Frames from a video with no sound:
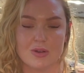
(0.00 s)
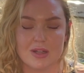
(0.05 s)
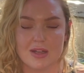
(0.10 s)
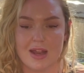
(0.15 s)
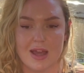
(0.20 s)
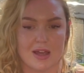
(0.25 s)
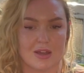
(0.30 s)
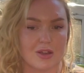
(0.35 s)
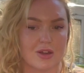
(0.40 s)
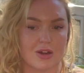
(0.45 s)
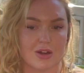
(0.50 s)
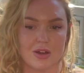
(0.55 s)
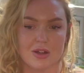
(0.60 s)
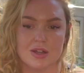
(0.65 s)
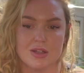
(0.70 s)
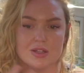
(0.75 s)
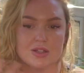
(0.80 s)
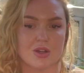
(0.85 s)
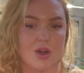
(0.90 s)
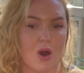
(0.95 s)
And I
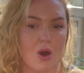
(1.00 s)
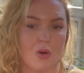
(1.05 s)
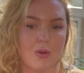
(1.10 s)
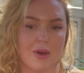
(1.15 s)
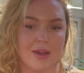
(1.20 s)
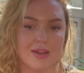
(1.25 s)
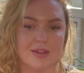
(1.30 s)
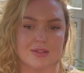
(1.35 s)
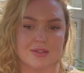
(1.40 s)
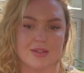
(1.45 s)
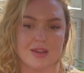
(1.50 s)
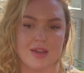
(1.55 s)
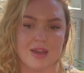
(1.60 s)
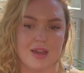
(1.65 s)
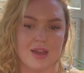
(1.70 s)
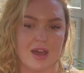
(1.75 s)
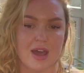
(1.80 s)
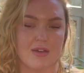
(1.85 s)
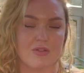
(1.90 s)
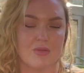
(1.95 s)
encourage always
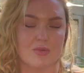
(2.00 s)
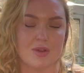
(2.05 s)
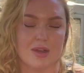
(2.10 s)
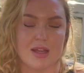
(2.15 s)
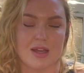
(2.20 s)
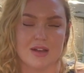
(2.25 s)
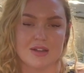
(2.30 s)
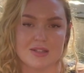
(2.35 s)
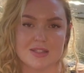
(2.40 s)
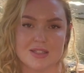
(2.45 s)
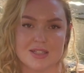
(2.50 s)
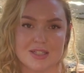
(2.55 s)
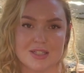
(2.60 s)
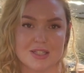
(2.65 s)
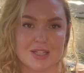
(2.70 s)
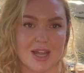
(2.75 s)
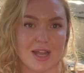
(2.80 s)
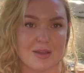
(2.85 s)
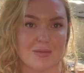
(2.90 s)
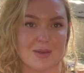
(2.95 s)
everybody else to
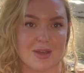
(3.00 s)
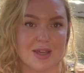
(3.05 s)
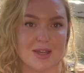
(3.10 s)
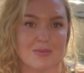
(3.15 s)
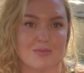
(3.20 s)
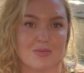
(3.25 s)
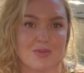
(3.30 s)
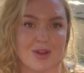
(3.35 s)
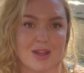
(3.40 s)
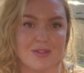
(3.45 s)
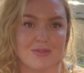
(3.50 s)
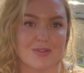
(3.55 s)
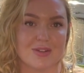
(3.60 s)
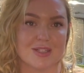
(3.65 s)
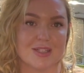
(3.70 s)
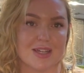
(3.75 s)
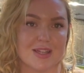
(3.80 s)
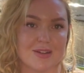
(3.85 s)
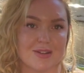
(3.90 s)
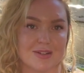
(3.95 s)
chime in, pray for
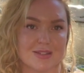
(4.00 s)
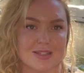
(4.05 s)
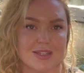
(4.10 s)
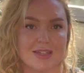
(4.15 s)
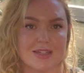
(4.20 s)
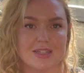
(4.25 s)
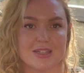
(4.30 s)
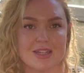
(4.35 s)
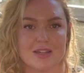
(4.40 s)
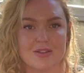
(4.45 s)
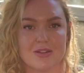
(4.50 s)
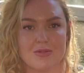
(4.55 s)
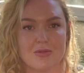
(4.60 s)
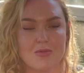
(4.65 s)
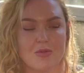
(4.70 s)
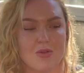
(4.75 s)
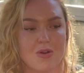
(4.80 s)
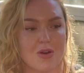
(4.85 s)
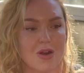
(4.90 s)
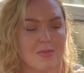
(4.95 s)
each other, send each other
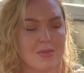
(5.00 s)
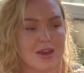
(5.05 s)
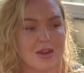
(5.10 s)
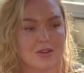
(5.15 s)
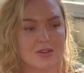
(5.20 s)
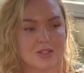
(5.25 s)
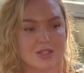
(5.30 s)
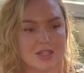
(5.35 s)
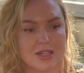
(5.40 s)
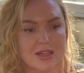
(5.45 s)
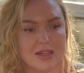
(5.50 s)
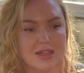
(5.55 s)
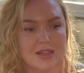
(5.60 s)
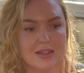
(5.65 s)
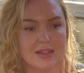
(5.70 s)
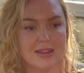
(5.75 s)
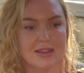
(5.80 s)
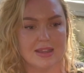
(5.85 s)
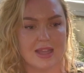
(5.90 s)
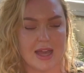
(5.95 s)
warm energy
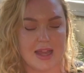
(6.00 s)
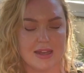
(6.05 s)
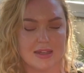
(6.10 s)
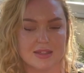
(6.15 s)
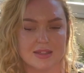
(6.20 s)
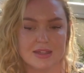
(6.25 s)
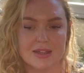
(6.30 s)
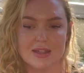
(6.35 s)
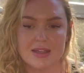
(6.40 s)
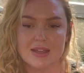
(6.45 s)
and light.